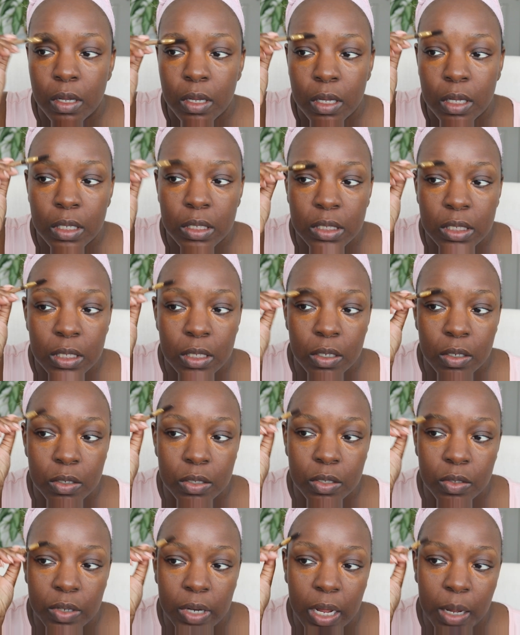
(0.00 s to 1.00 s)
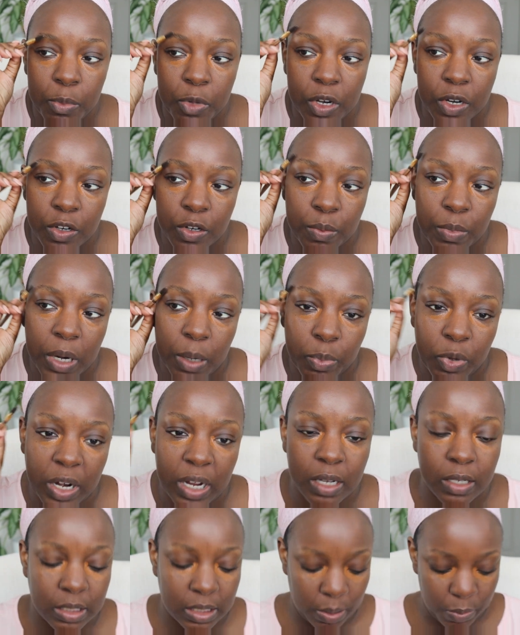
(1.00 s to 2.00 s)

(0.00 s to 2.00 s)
concealer. So now I'm going to do my brows.